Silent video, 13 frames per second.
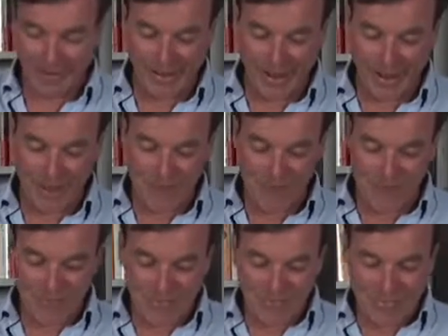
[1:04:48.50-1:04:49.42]
um,
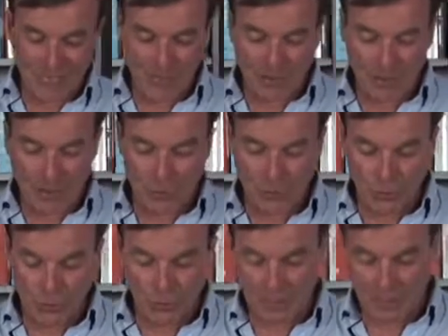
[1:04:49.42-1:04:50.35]
I
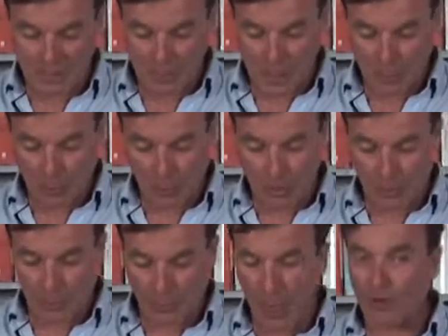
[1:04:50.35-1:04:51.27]
joined a business
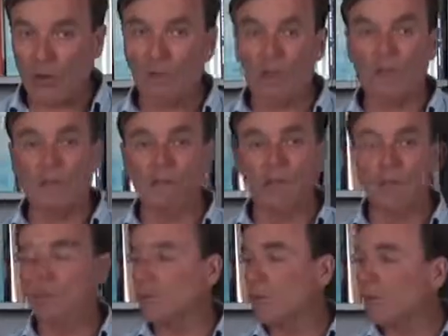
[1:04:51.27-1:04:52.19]
network and went along as, and
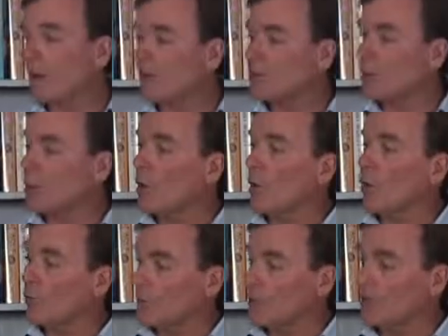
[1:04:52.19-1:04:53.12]
just went back to my
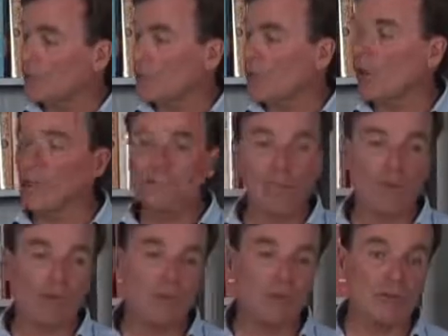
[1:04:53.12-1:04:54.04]
origins. I'm an IT
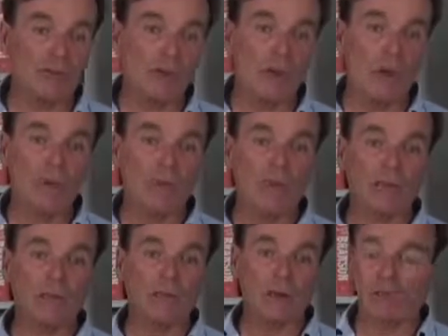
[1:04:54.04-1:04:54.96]
graduate, so I went
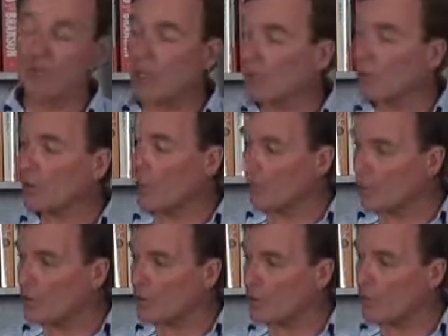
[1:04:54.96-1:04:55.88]
back to, and I've done a lot of
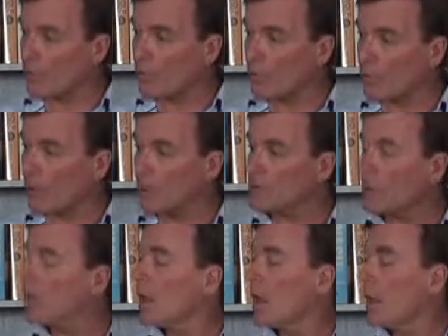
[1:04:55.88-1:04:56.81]
computer support in my days.
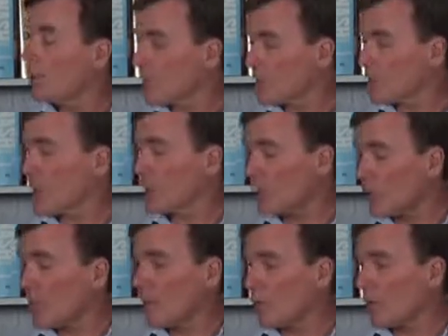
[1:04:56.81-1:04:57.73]
And like you say, a lot
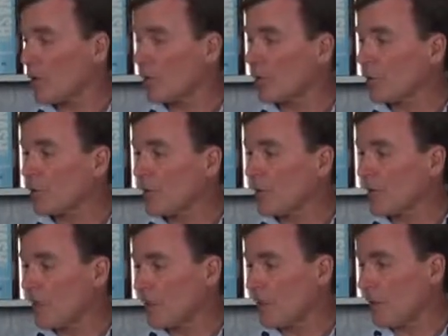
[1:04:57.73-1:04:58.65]
of people want to throw computers
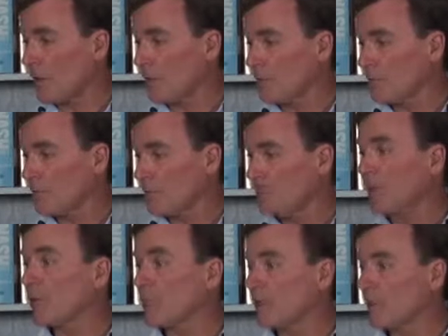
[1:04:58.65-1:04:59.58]
out the window
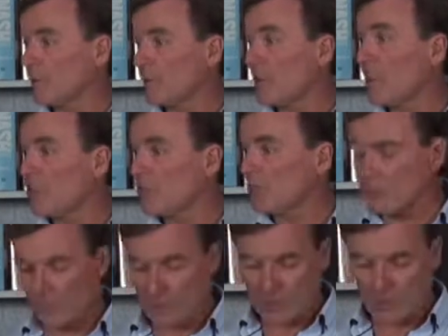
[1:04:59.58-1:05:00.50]
frequently, and they do.
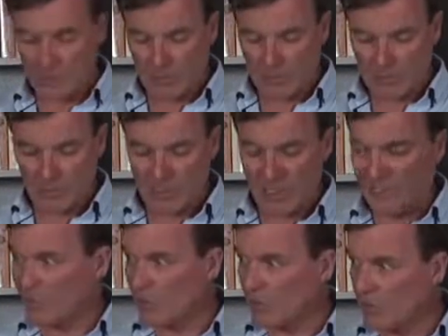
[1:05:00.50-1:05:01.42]
Or they
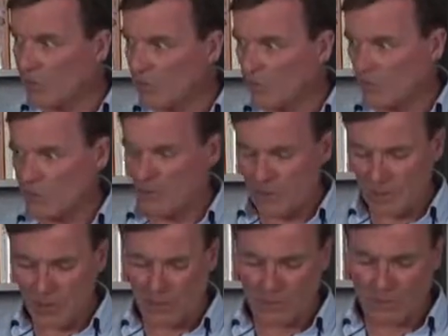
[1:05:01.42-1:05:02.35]
sit on them, goodness
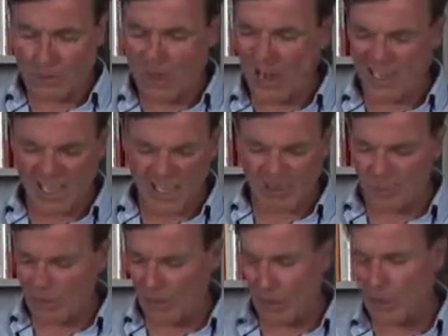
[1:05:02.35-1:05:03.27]
knows, hacking,
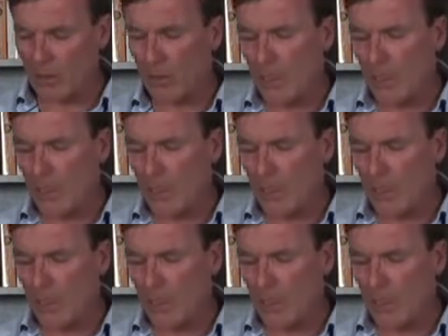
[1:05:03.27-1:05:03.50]
whatever.